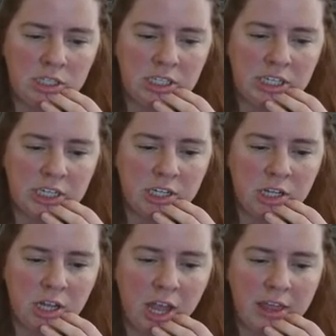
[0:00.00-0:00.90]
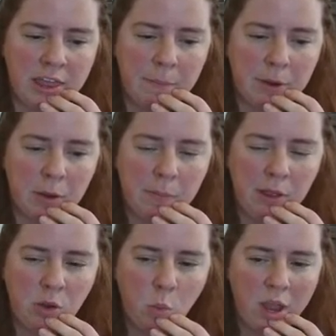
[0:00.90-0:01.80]
teal, and that purple
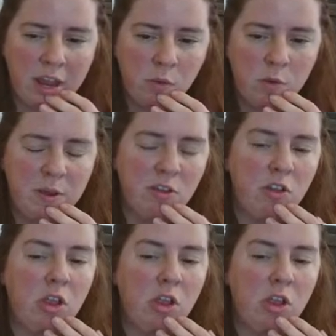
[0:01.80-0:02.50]
and white would be